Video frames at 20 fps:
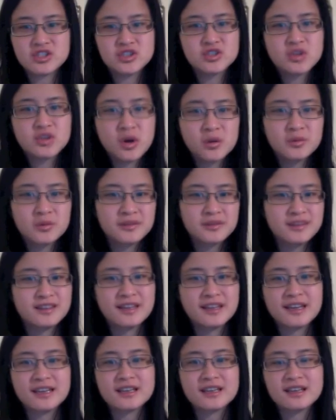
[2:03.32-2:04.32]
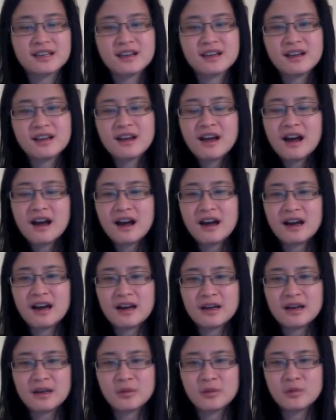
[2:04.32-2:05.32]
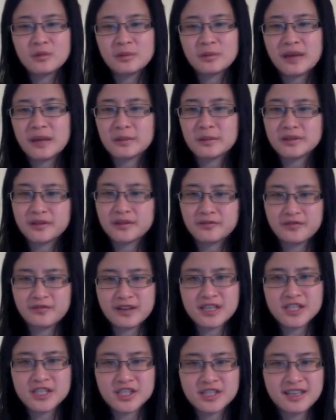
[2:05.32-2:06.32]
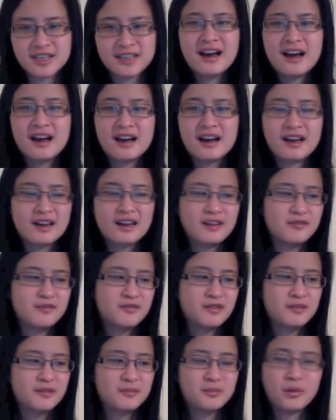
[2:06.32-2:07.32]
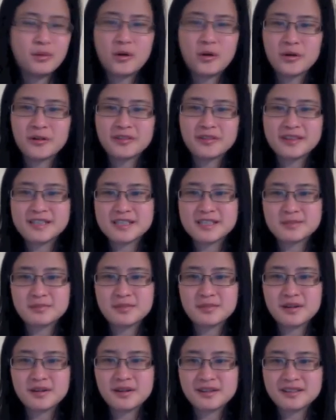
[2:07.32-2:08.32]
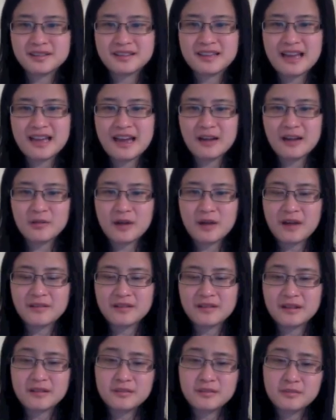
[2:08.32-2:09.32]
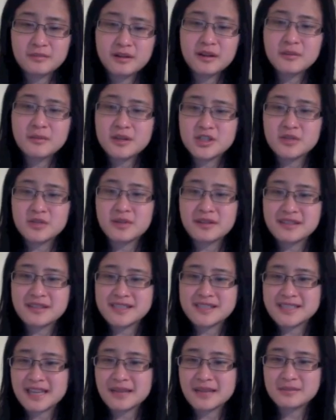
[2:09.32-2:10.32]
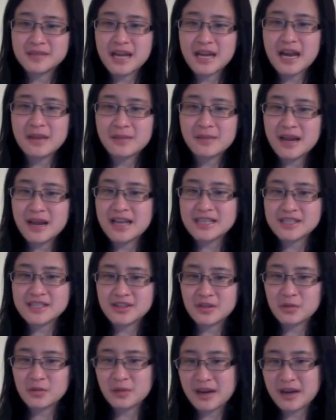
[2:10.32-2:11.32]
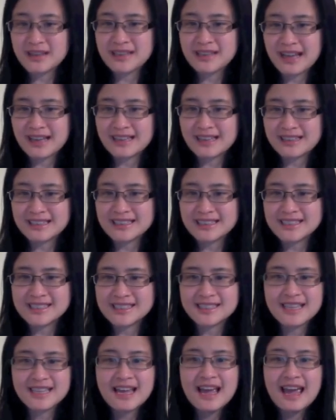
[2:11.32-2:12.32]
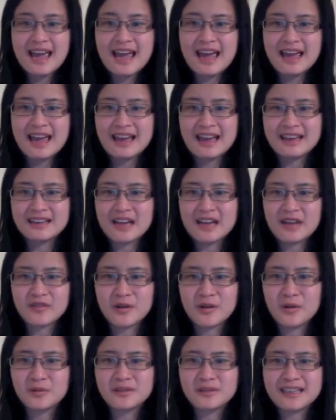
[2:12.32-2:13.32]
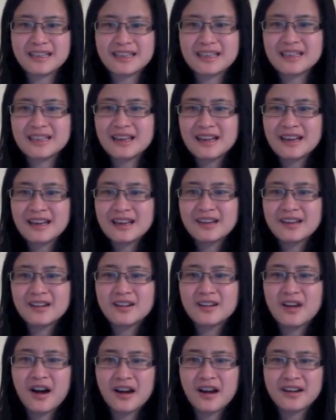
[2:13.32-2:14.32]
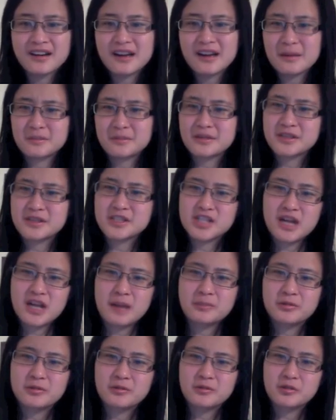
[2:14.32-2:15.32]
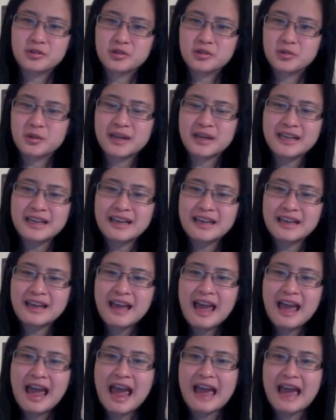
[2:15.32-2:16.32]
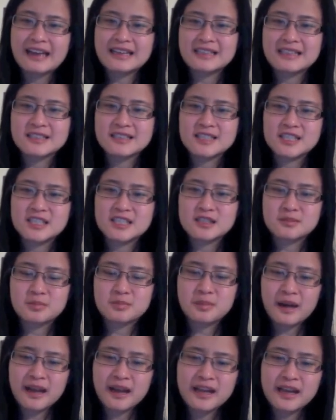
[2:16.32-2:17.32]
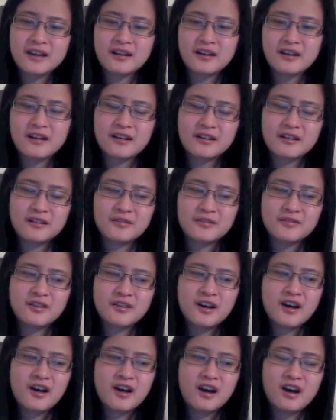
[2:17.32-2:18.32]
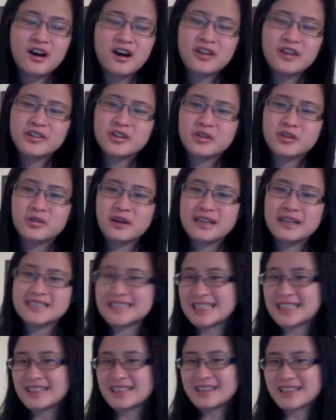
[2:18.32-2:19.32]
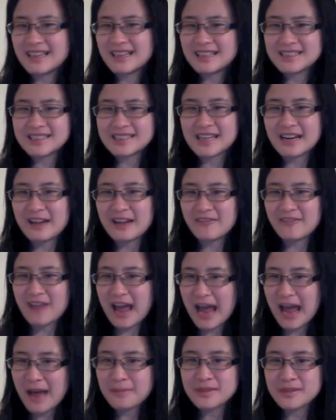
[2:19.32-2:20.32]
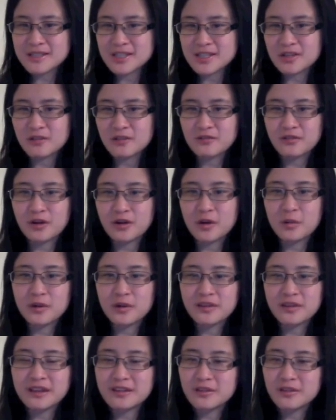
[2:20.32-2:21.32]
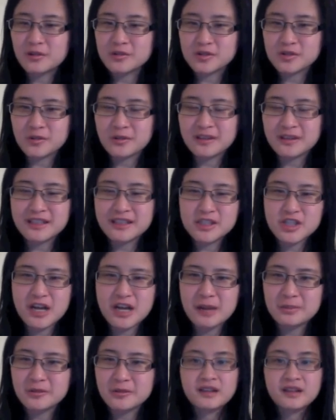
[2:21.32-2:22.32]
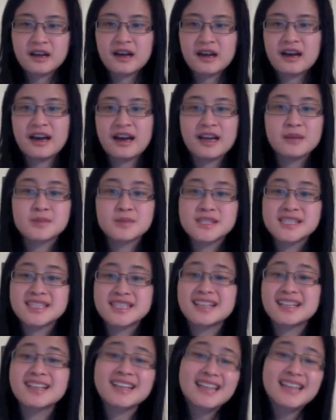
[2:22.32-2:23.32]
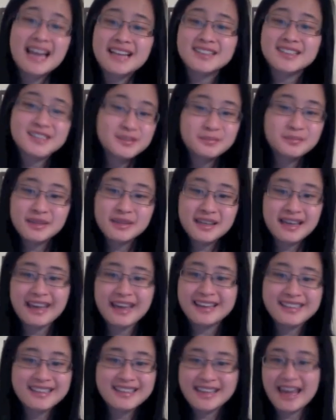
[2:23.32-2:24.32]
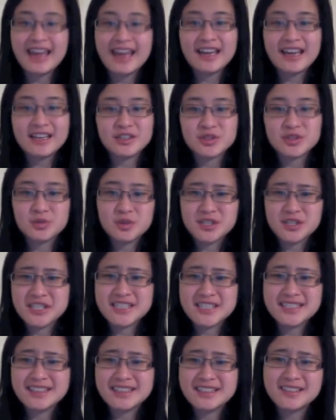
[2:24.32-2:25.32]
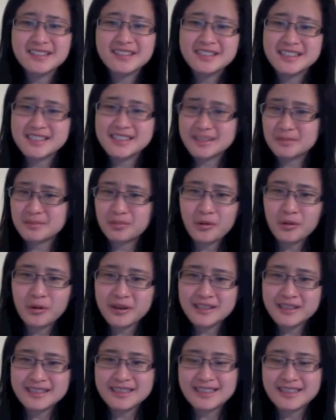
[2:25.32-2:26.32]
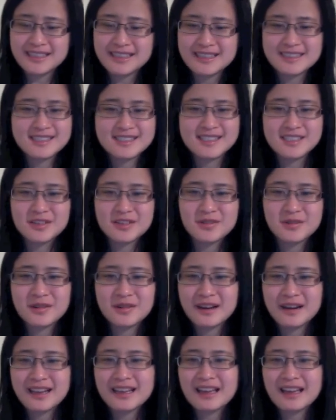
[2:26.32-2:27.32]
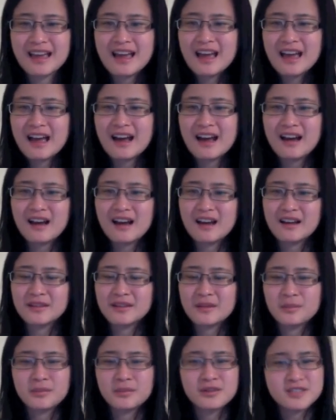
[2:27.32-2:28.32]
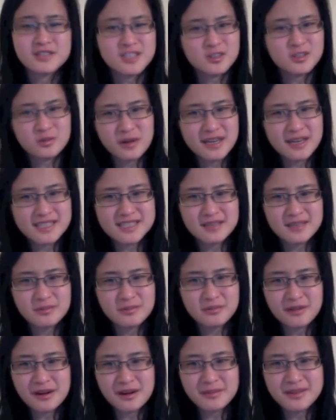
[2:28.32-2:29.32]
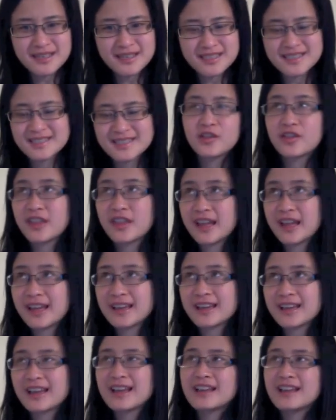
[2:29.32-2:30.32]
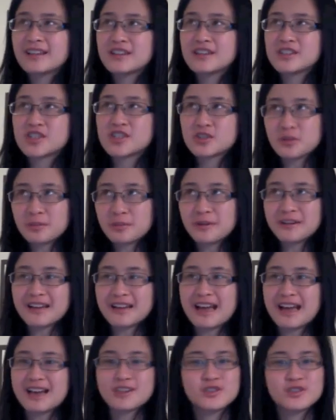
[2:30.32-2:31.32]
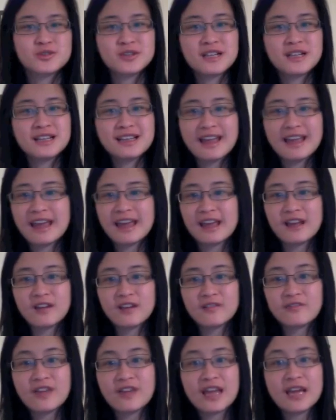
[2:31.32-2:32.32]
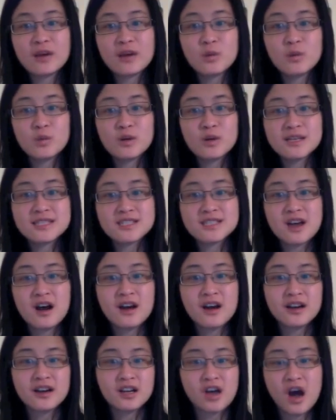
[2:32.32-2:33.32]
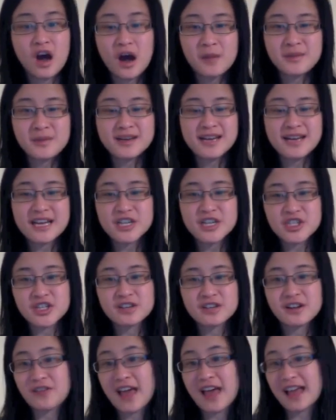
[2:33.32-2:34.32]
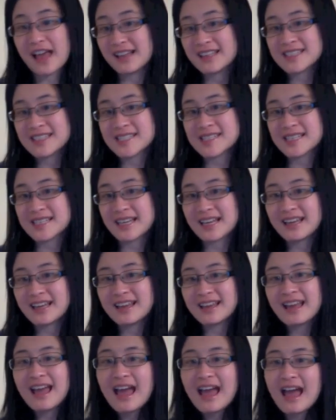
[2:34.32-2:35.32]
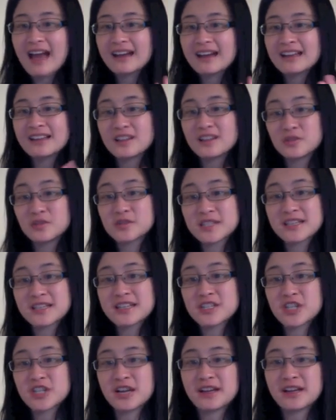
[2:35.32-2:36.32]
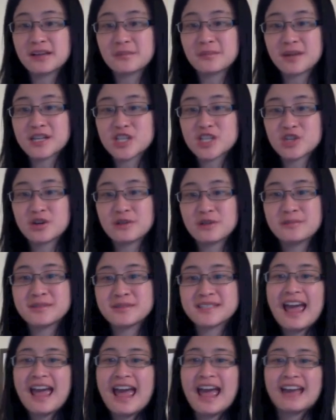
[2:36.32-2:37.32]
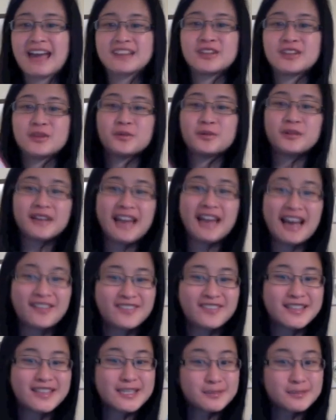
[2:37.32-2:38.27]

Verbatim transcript: don't think I will be able to finish it. I borrowed this book around pretty much around the same time as The Red Necklace, and I've only gotten up to chapter three, and in spite of all the crazy things that have happened so far within those early chapters, I am still yet to be engaged, which is a little disappointing considering uh, the book's crazy premise. I think Supernatural, if it was on a combination of L S D and hallucinogenic mushrooms, and you would have this